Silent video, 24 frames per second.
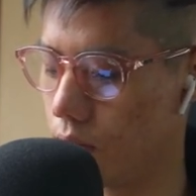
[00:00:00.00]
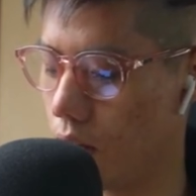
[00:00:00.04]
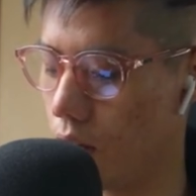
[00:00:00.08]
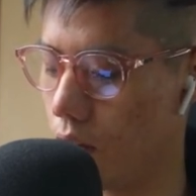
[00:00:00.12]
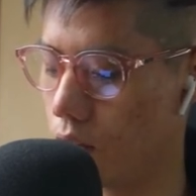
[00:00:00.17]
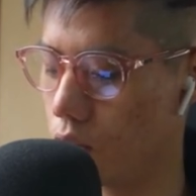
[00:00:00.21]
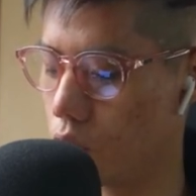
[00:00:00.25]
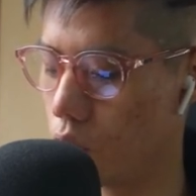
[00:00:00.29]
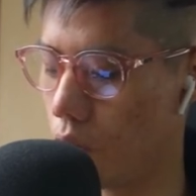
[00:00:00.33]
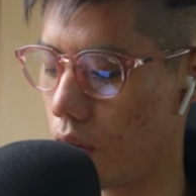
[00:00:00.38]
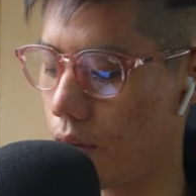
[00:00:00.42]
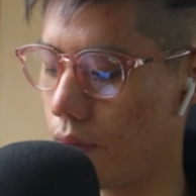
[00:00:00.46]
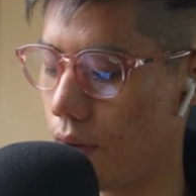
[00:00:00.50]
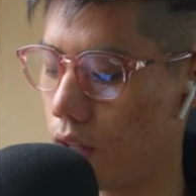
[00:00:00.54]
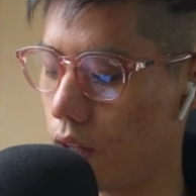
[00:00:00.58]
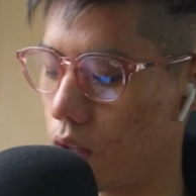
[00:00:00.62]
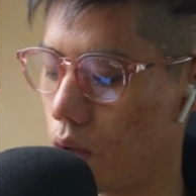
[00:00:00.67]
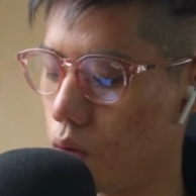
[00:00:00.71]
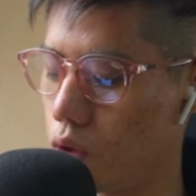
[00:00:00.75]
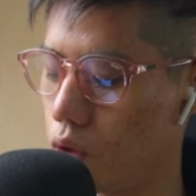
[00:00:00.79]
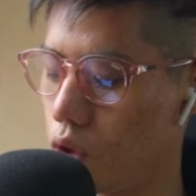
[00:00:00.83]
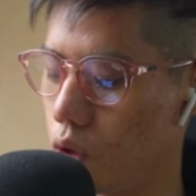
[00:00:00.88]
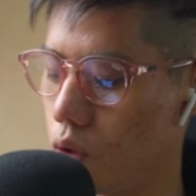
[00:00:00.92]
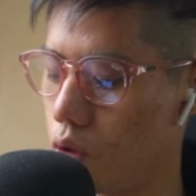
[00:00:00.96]
So if I
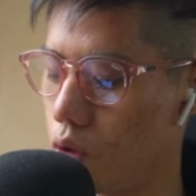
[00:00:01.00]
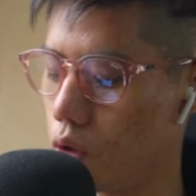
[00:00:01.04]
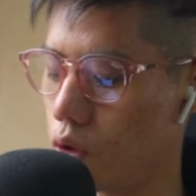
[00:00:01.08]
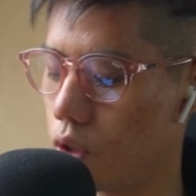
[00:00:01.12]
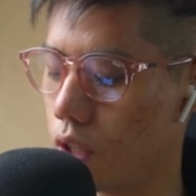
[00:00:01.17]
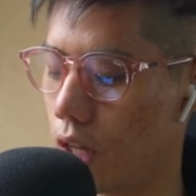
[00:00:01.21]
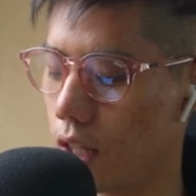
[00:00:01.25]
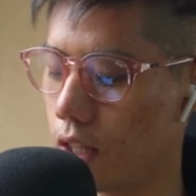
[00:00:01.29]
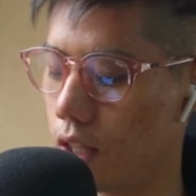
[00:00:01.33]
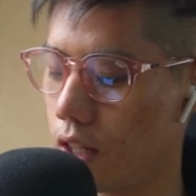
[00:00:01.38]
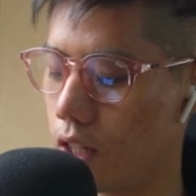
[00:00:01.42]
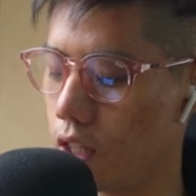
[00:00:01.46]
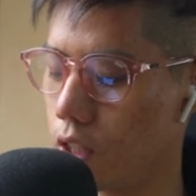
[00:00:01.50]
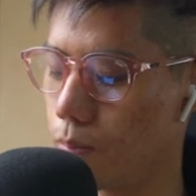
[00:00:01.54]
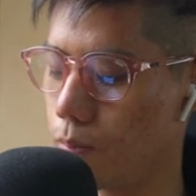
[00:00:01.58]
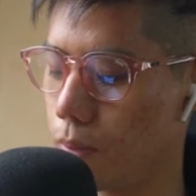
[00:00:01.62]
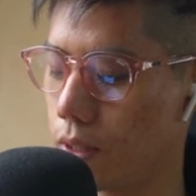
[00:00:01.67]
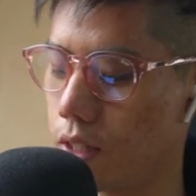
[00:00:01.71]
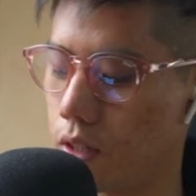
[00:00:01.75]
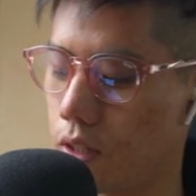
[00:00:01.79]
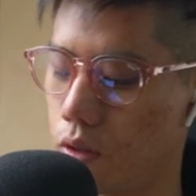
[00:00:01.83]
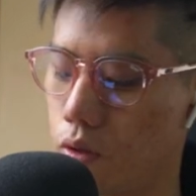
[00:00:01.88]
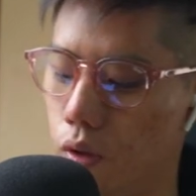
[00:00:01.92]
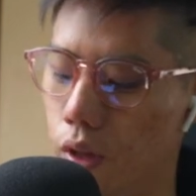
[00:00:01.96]
told you you started this
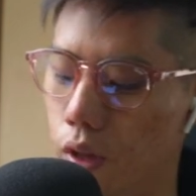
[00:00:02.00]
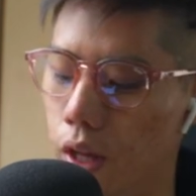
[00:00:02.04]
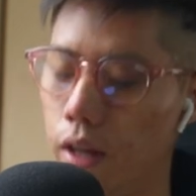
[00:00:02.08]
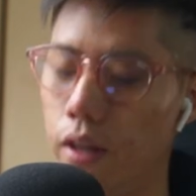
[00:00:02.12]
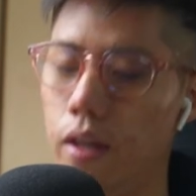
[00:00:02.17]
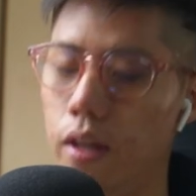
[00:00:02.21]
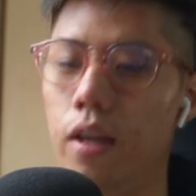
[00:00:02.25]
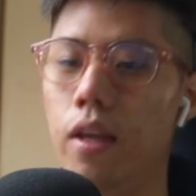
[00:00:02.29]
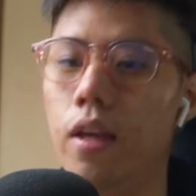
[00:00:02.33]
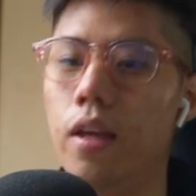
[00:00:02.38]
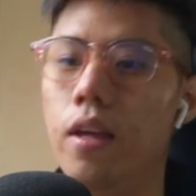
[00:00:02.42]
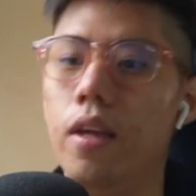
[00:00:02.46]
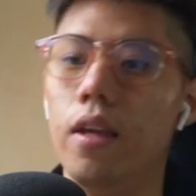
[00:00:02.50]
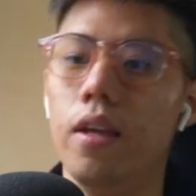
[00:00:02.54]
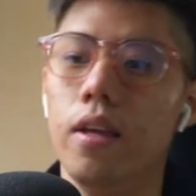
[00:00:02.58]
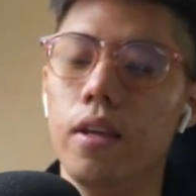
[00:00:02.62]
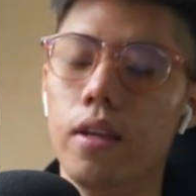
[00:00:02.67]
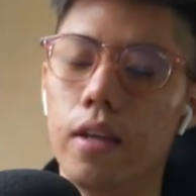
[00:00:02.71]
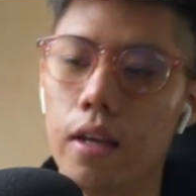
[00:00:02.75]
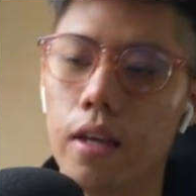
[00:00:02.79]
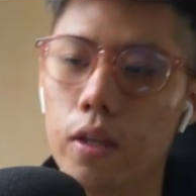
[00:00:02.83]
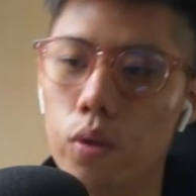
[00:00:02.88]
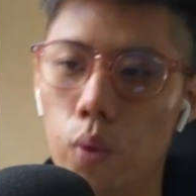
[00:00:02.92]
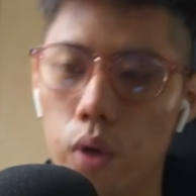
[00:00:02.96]
business today,
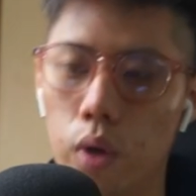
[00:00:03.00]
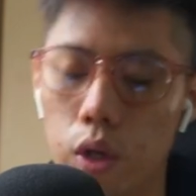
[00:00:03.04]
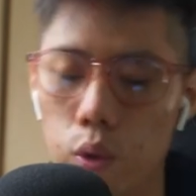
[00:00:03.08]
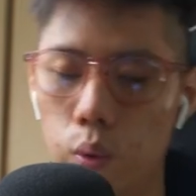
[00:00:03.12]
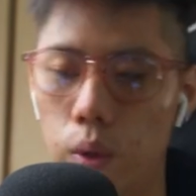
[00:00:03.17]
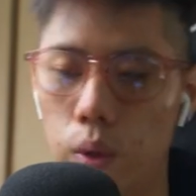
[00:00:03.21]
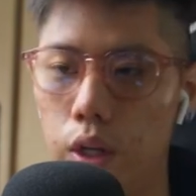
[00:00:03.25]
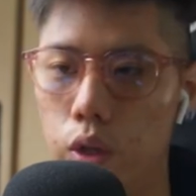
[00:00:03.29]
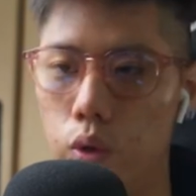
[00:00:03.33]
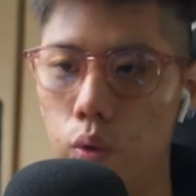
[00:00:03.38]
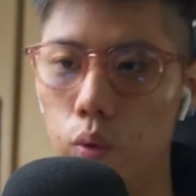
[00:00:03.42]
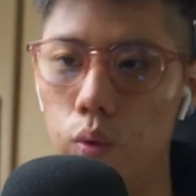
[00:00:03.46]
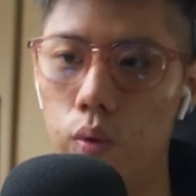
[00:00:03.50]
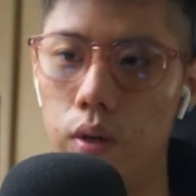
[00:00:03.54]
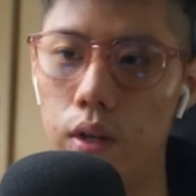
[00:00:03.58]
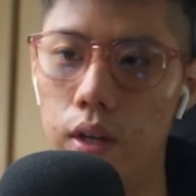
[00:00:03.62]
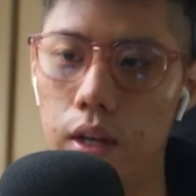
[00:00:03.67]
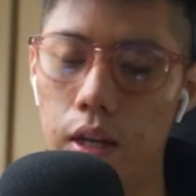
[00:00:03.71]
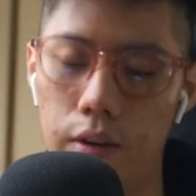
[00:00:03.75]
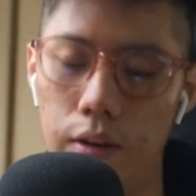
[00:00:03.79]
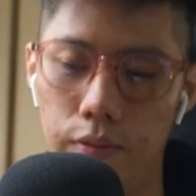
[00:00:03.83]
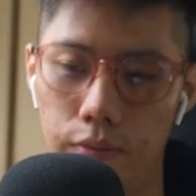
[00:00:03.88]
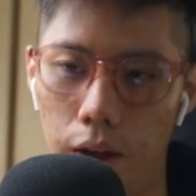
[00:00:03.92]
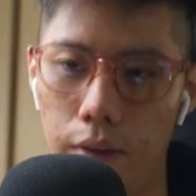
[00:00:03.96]
in twenty twenty-two,
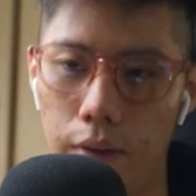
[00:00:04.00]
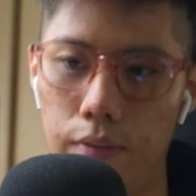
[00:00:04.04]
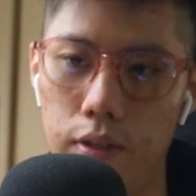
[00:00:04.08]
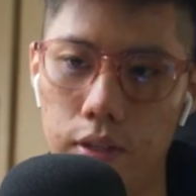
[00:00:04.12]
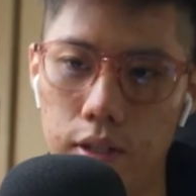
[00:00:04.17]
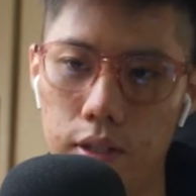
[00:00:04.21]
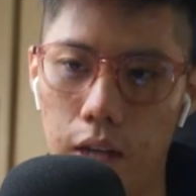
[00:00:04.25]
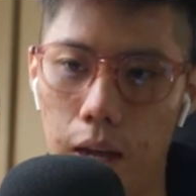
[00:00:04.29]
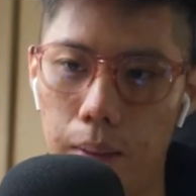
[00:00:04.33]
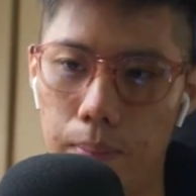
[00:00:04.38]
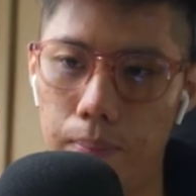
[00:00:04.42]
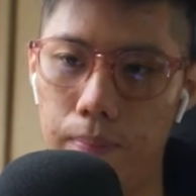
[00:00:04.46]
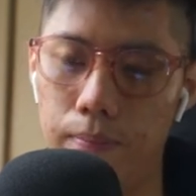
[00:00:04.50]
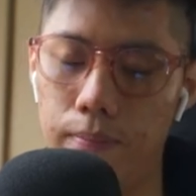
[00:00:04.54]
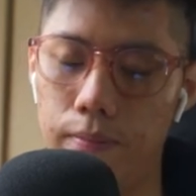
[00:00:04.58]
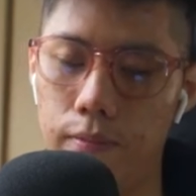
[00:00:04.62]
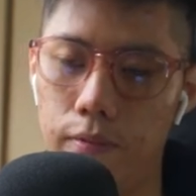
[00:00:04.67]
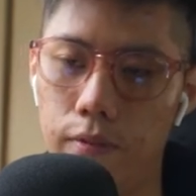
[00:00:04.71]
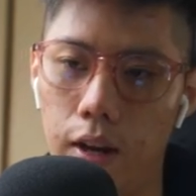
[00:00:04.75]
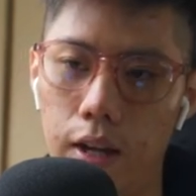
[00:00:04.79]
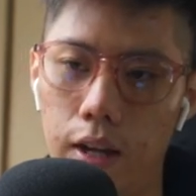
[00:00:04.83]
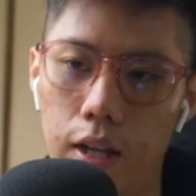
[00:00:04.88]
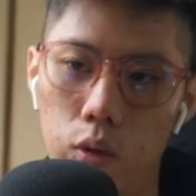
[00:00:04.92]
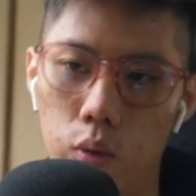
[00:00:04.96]
in five years time,
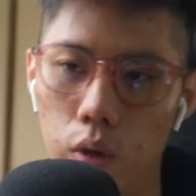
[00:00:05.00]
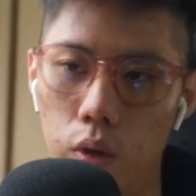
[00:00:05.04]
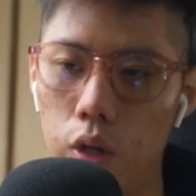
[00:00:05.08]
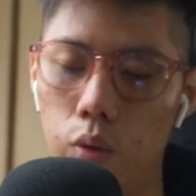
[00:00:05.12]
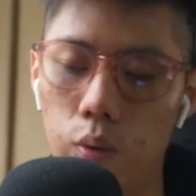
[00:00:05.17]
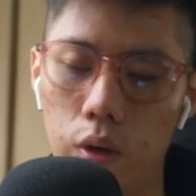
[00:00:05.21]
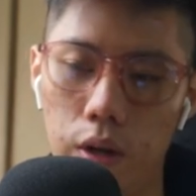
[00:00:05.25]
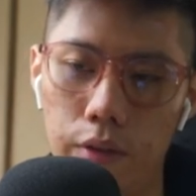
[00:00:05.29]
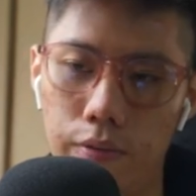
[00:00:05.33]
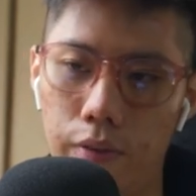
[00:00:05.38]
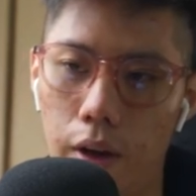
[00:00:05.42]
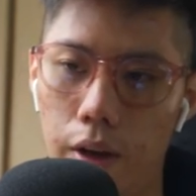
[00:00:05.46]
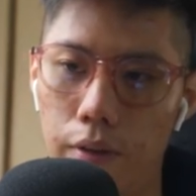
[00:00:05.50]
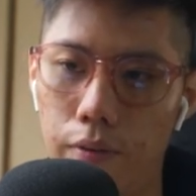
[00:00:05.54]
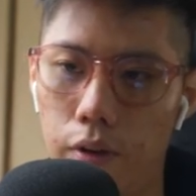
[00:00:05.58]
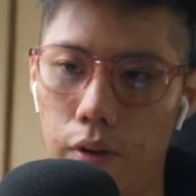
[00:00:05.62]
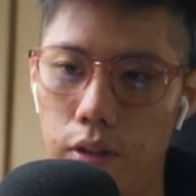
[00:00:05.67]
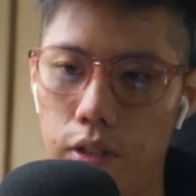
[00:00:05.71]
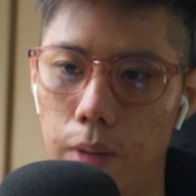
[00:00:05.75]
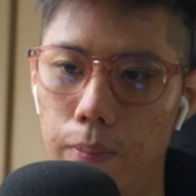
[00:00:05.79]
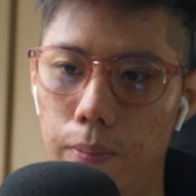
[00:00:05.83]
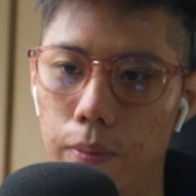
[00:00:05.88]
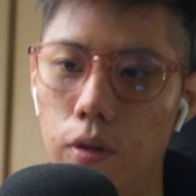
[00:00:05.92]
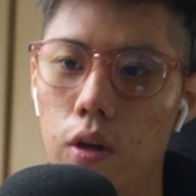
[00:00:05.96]
right, in twenty twenty-five, for
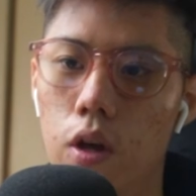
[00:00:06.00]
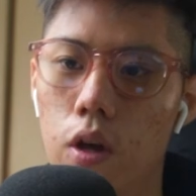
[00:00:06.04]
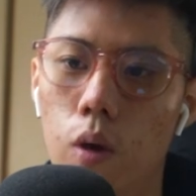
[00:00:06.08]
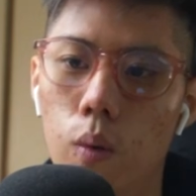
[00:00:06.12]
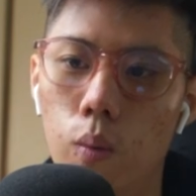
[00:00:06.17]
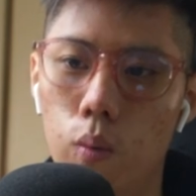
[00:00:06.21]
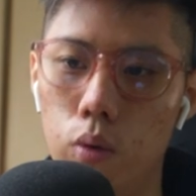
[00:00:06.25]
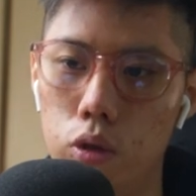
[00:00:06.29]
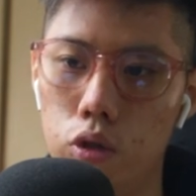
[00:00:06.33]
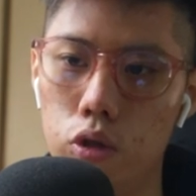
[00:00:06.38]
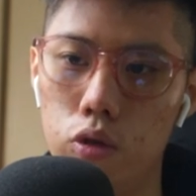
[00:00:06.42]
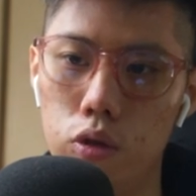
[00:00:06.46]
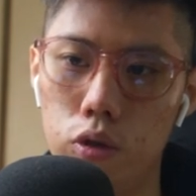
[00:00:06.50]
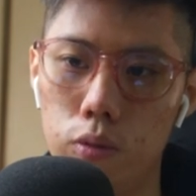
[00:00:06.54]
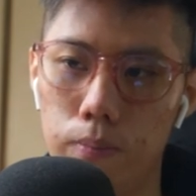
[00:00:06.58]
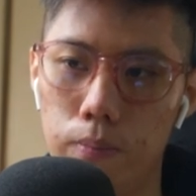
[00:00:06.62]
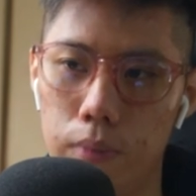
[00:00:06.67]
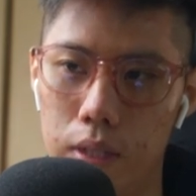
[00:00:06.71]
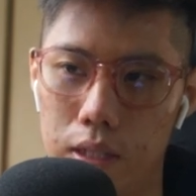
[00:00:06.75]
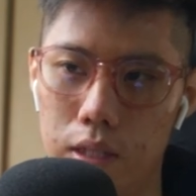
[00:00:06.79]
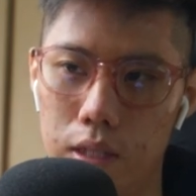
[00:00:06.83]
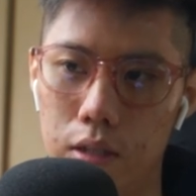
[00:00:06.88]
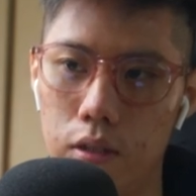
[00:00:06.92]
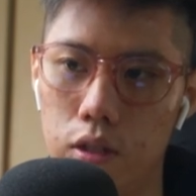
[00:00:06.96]
example, would you be
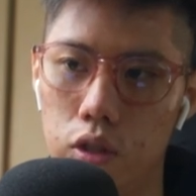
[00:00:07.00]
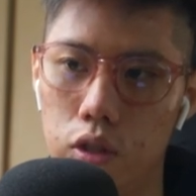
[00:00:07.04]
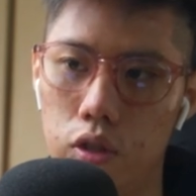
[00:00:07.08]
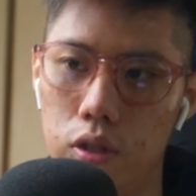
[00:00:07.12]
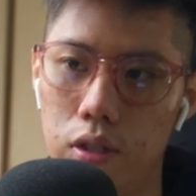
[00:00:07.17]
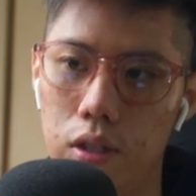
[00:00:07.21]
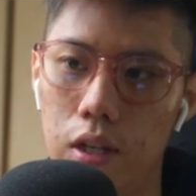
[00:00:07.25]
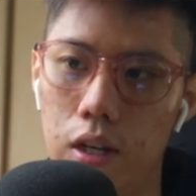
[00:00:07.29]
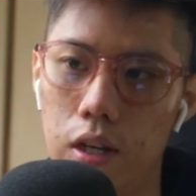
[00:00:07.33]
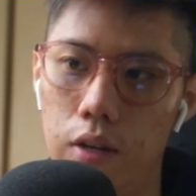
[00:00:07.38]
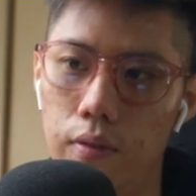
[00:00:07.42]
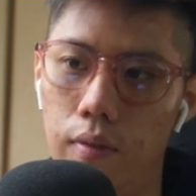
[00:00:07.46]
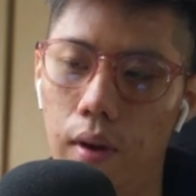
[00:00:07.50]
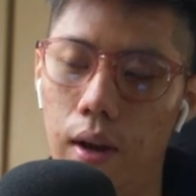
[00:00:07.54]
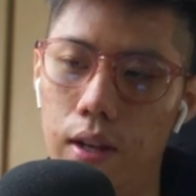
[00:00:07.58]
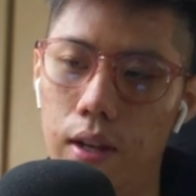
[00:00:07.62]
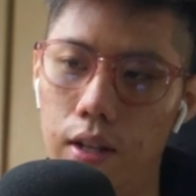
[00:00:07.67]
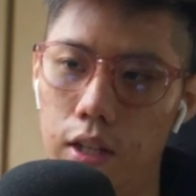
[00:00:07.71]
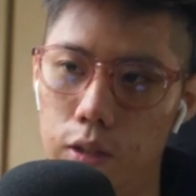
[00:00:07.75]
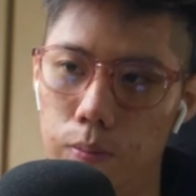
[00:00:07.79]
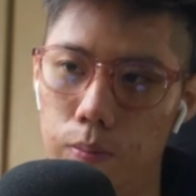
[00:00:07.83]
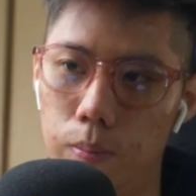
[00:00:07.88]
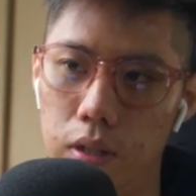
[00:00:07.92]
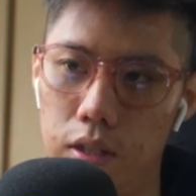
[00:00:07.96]
still interested in running
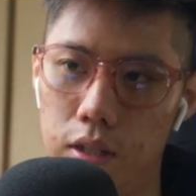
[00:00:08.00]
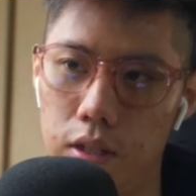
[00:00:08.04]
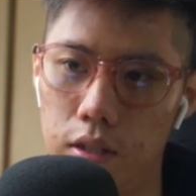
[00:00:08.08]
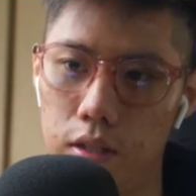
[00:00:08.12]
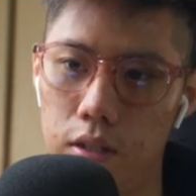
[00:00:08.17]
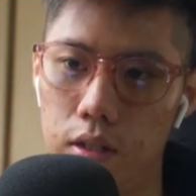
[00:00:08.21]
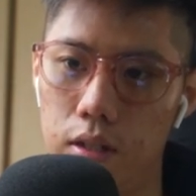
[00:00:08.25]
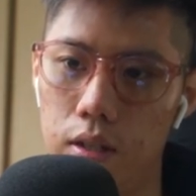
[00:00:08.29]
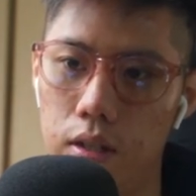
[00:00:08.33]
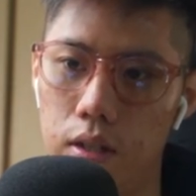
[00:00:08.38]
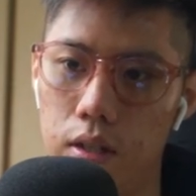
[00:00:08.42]
this business?